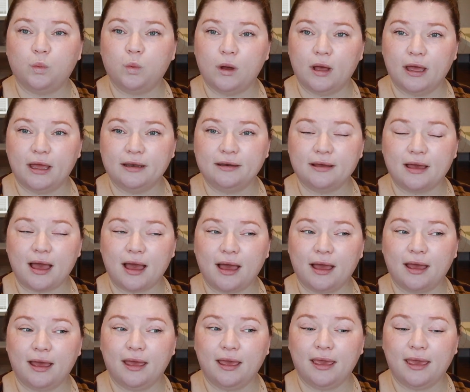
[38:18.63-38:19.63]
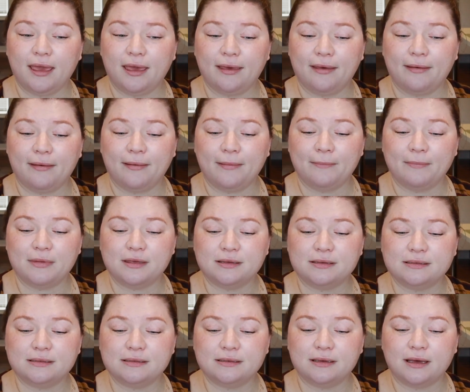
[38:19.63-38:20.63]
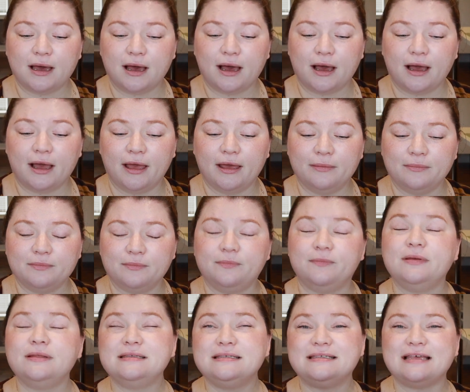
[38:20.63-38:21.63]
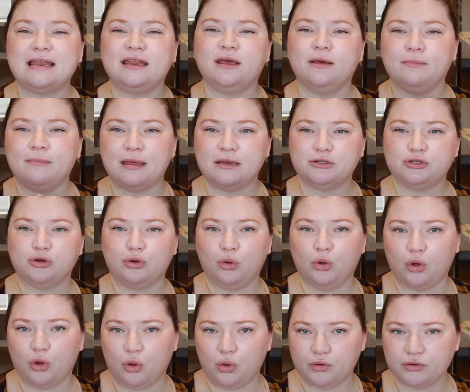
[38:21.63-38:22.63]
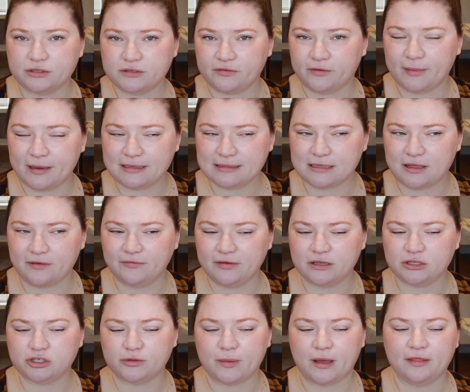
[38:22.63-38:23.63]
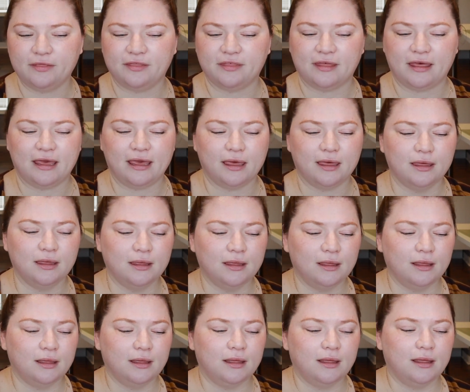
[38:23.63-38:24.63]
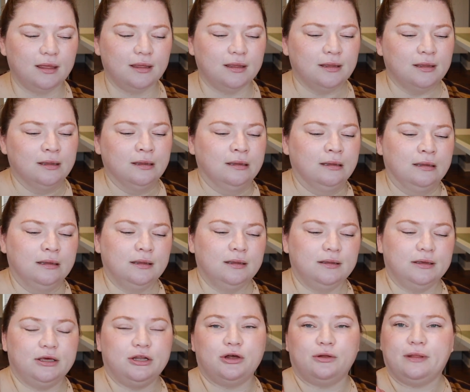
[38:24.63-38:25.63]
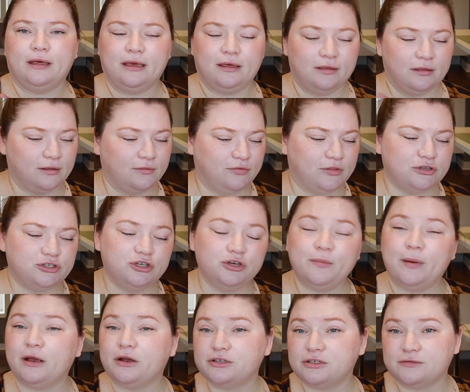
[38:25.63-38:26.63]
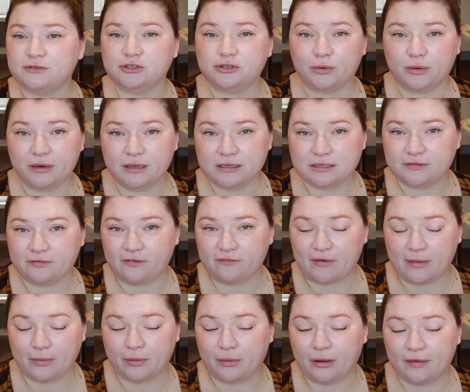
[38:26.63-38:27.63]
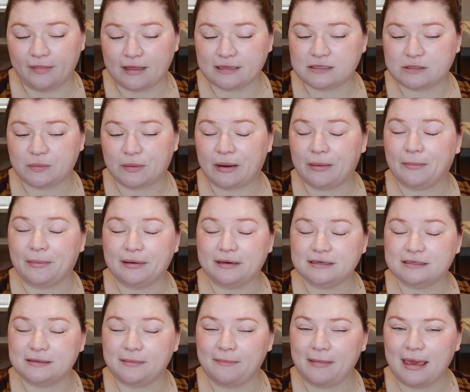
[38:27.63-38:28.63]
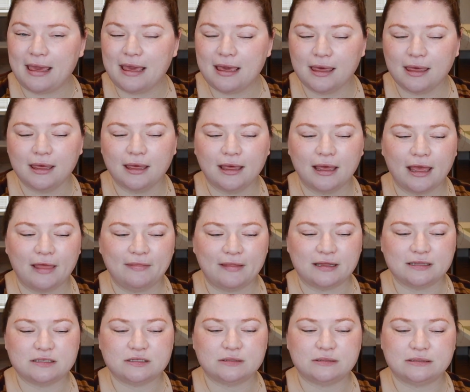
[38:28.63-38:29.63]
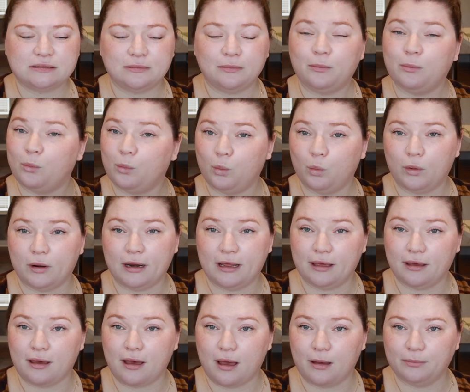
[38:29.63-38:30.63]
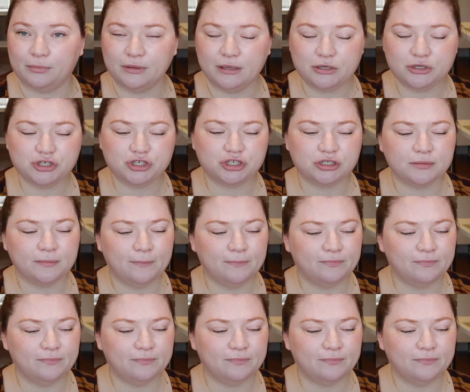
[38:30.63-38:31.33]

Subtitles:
One, I've been setting mental goals for myself each month, like the 2 pairs of shorties for February. That's what I wanted to make, and that's what I accomplished.